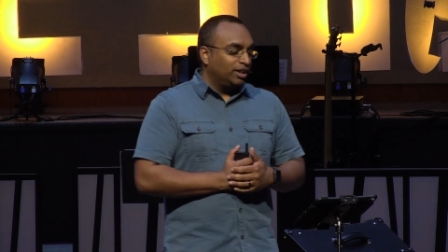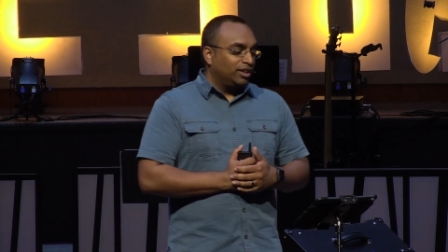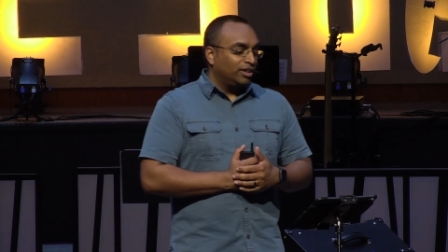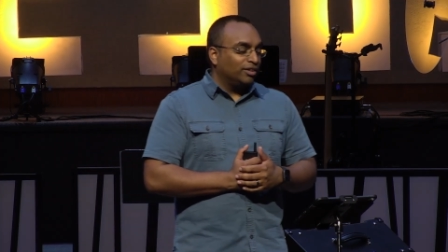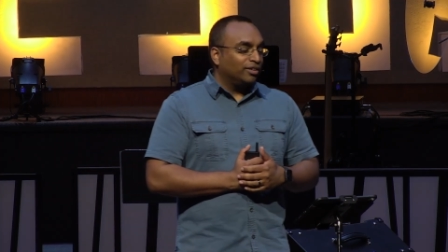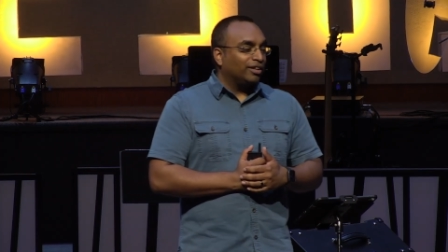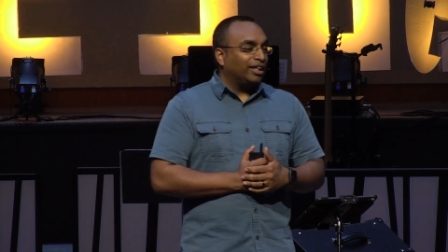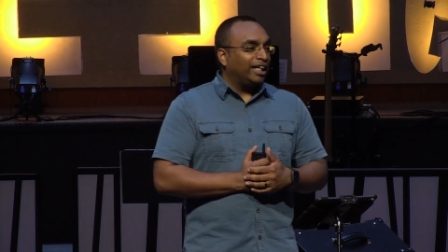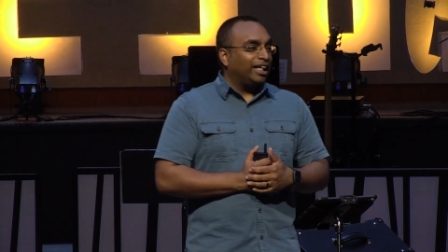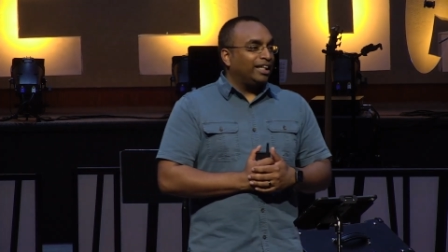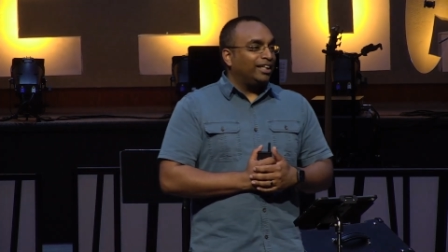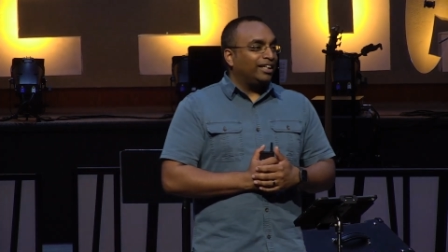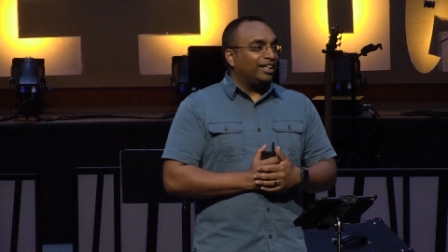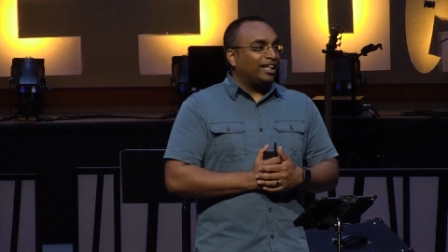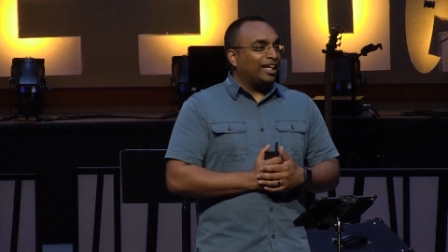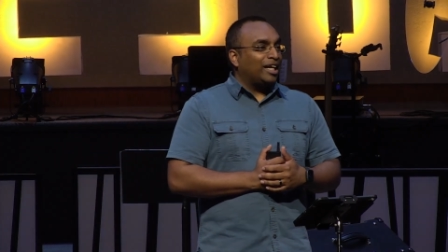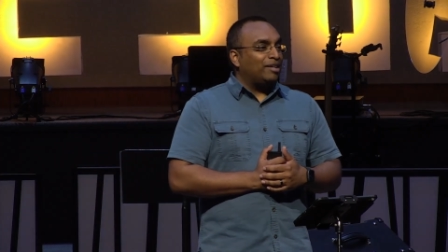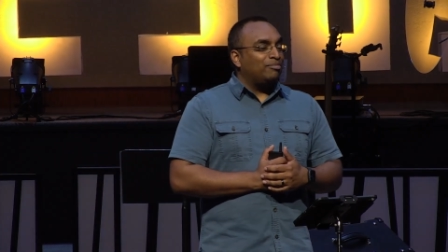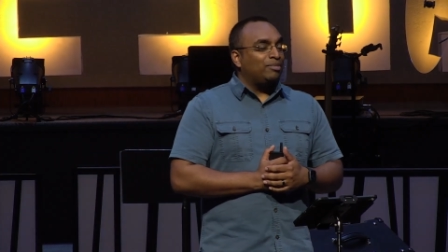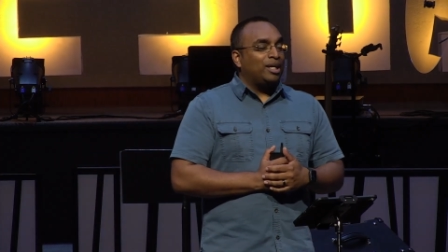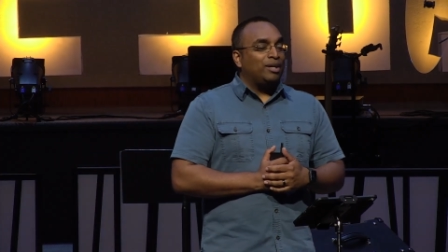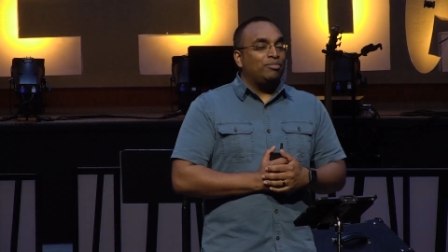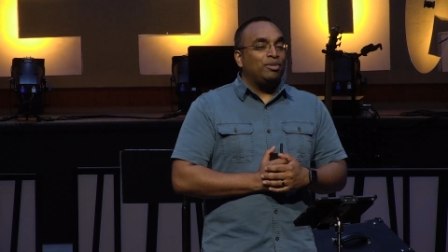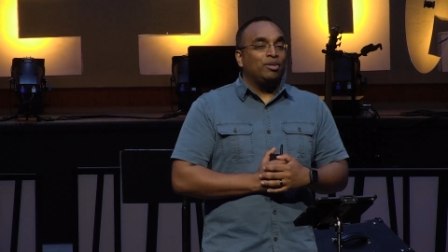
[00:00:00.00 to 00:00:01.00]
right?
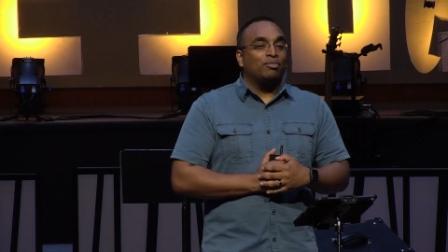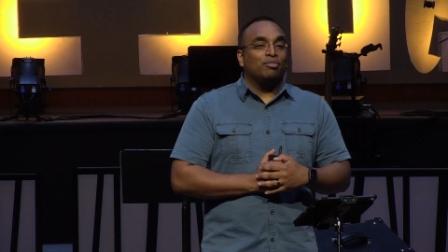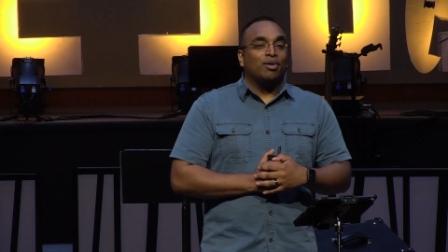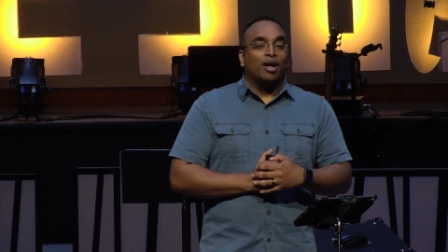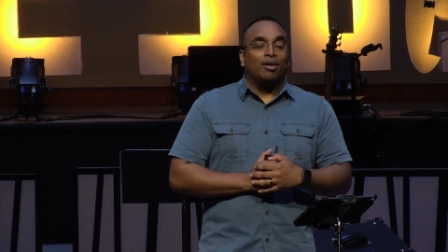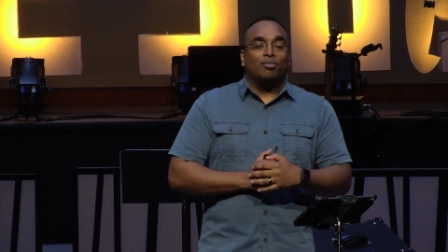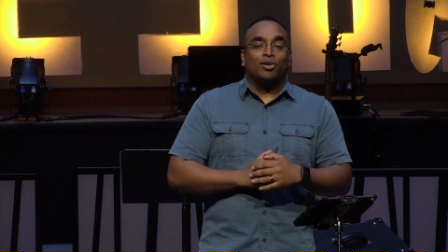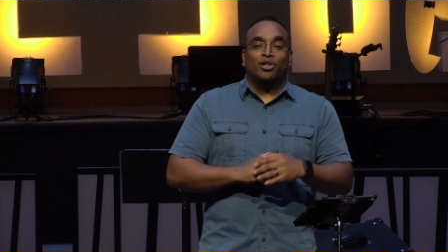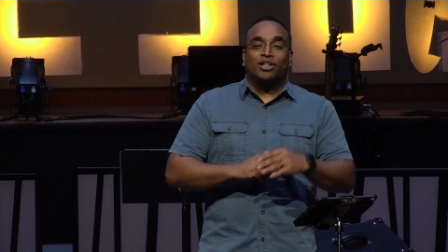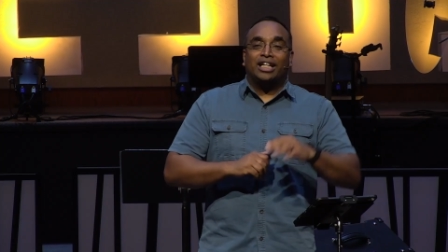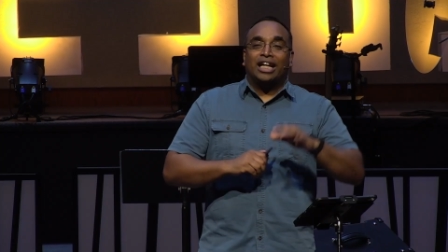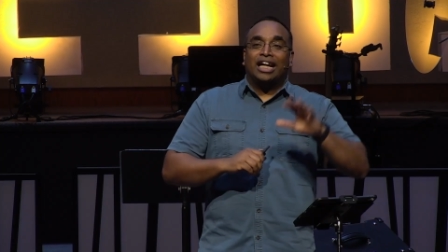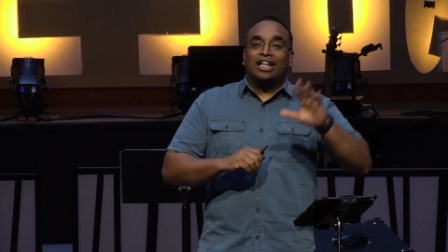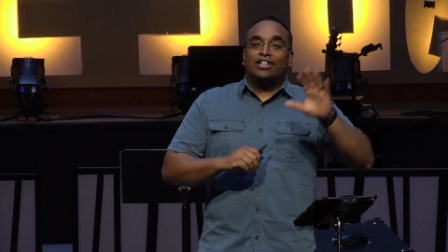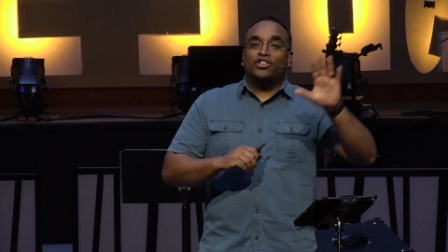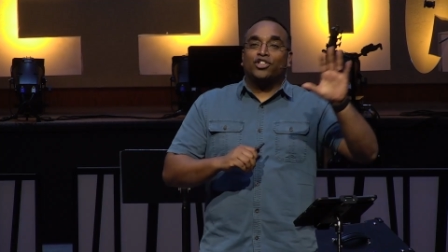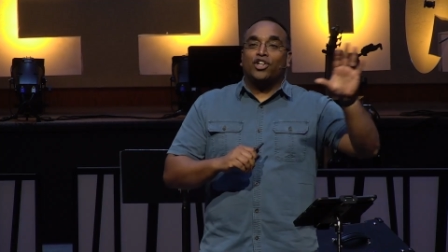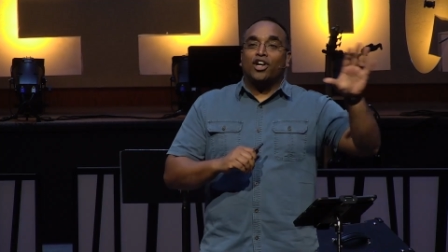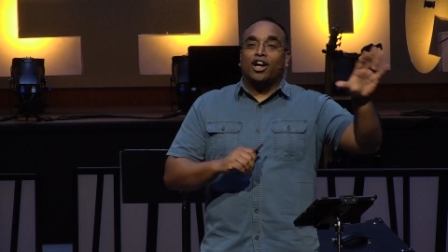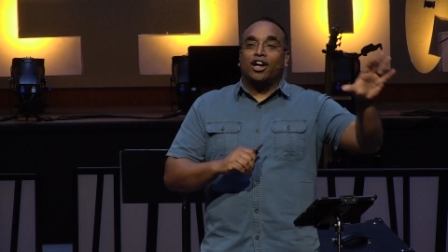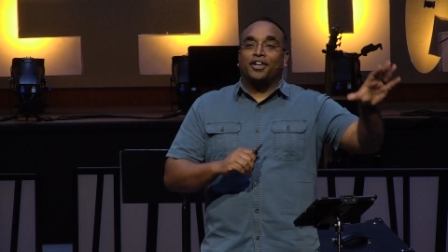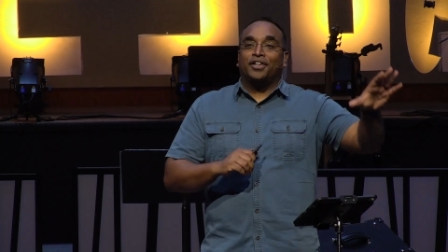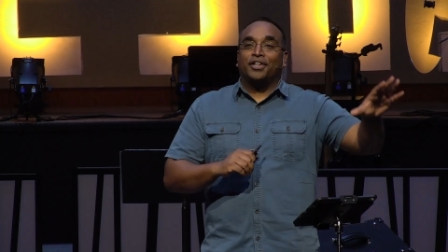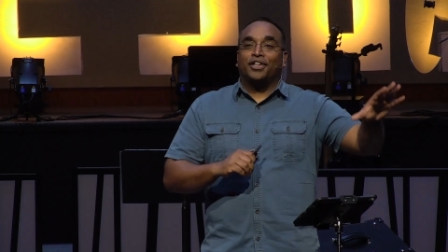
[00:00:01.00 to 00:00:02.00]
And maybe mom or dad's
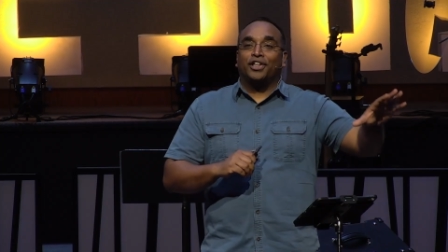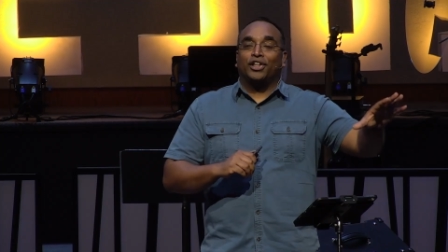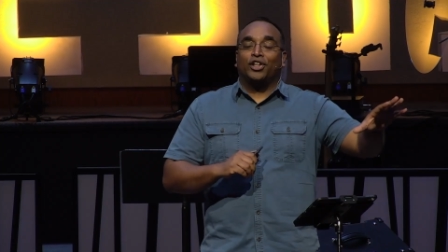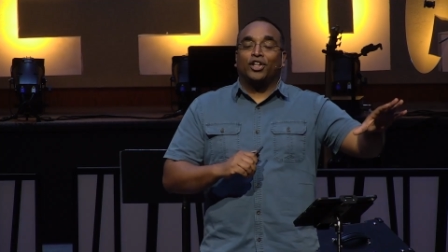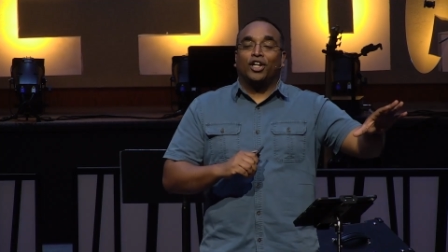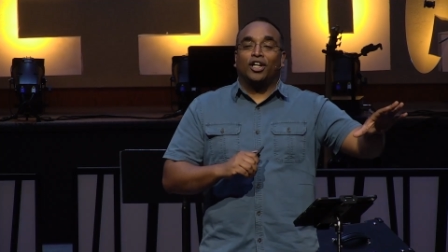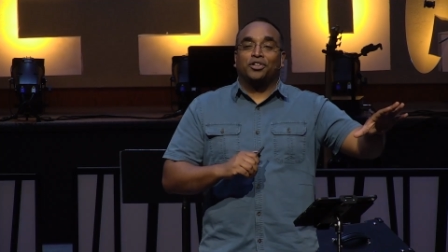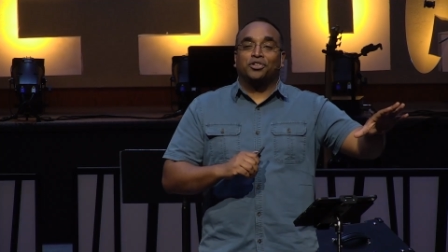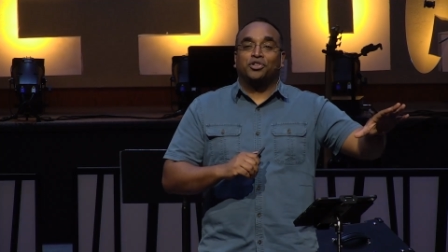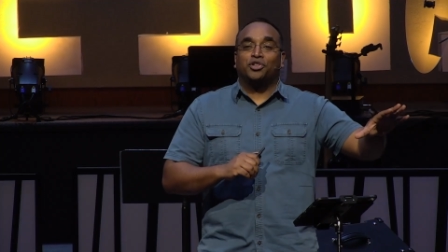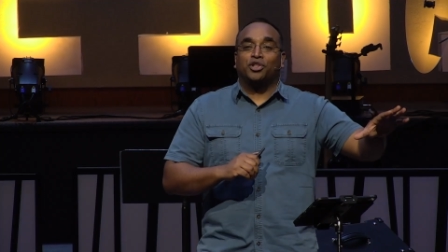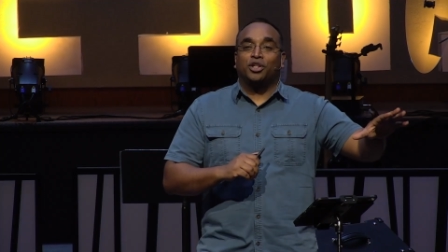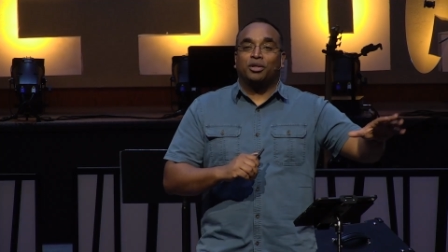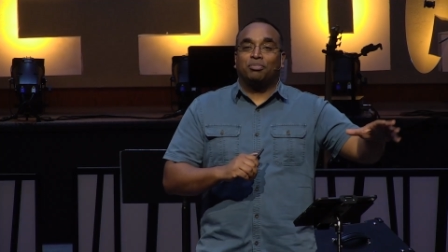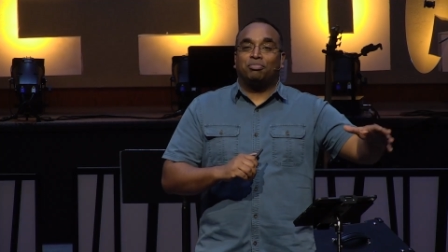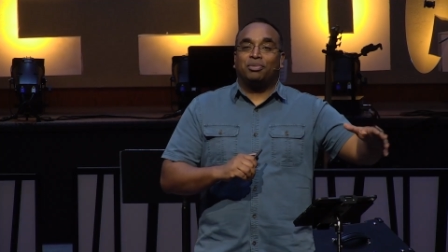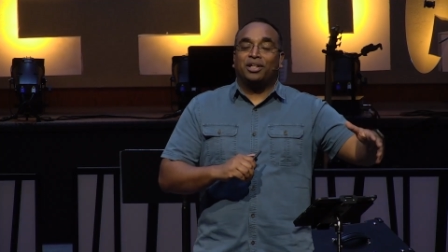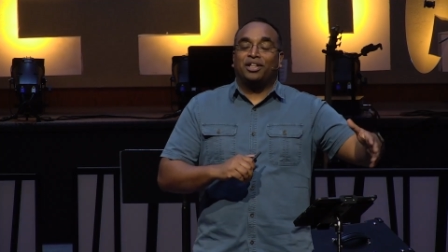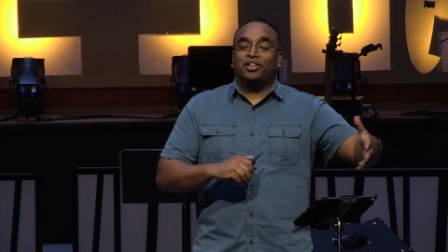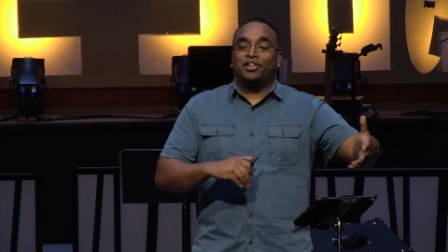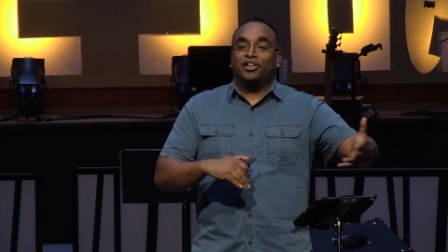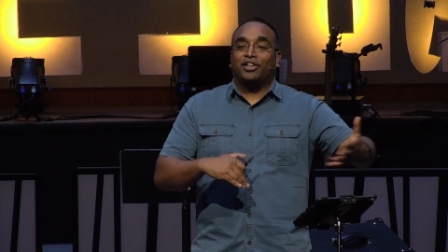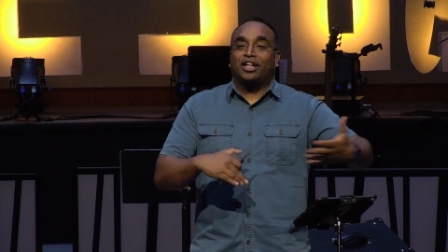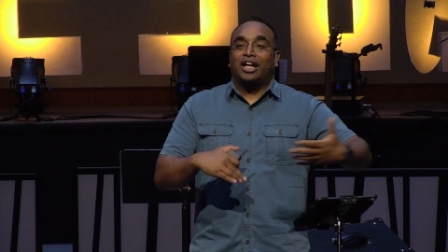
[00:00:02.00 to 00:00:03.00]
gone on a long trip
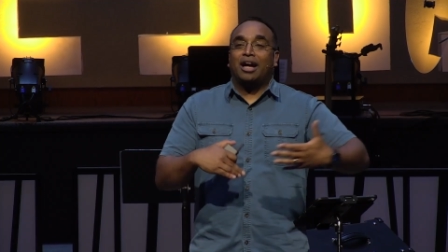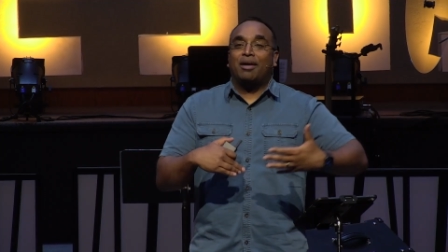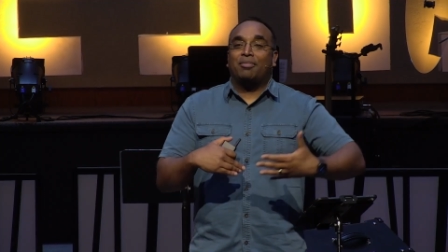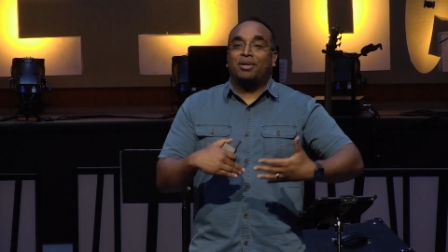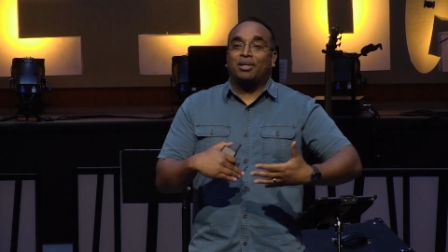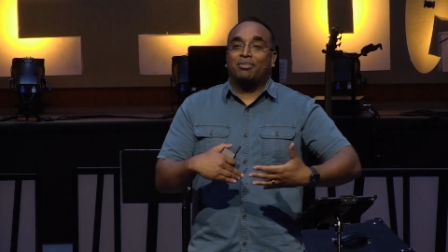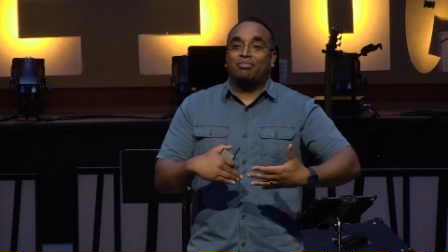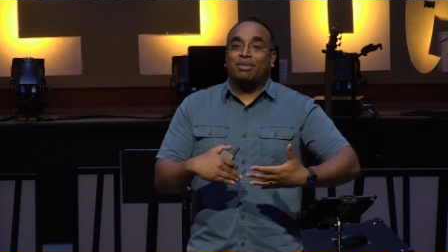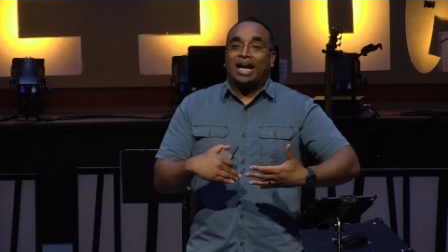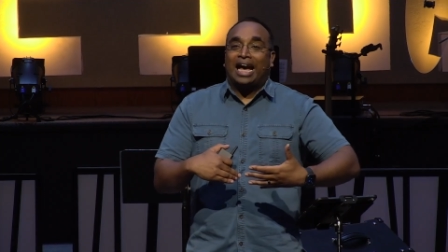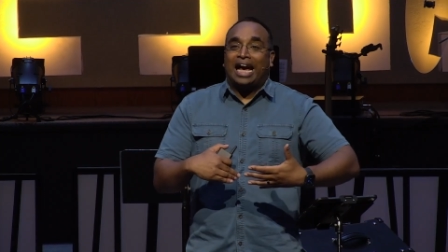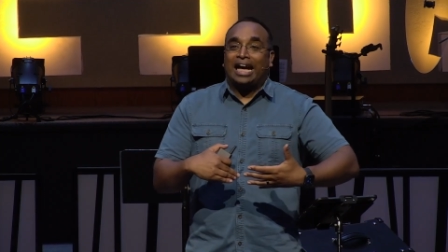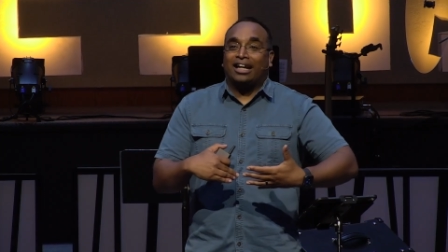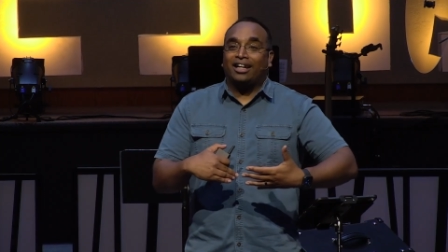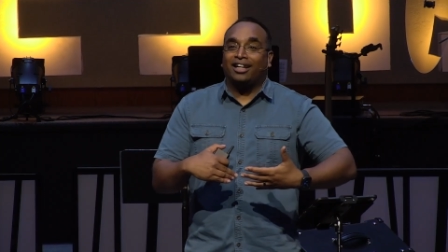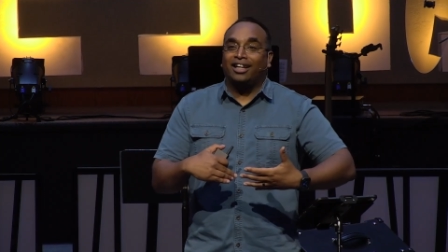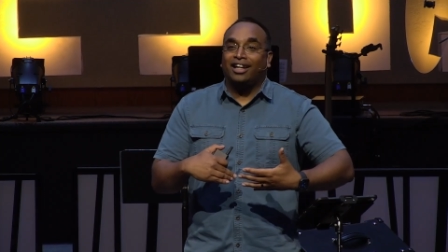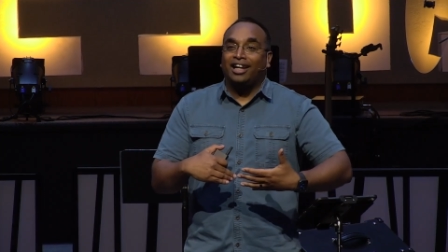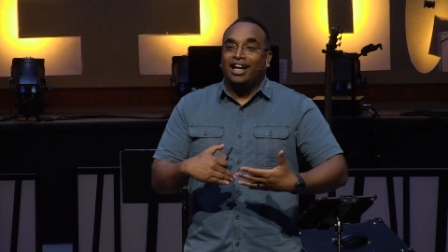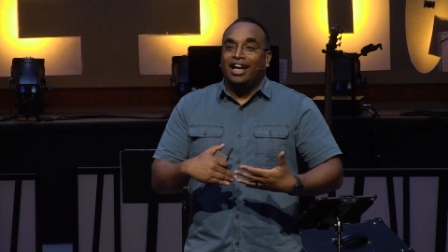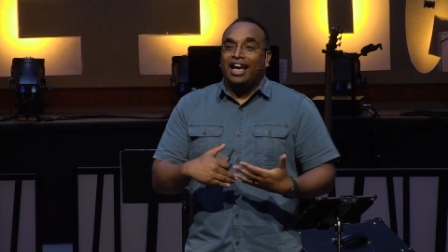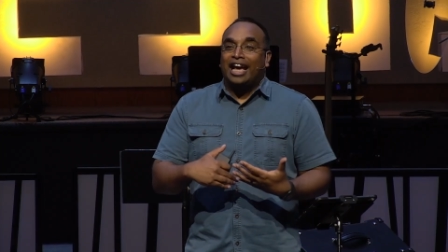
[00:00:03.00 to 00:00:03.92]
and they're coming back,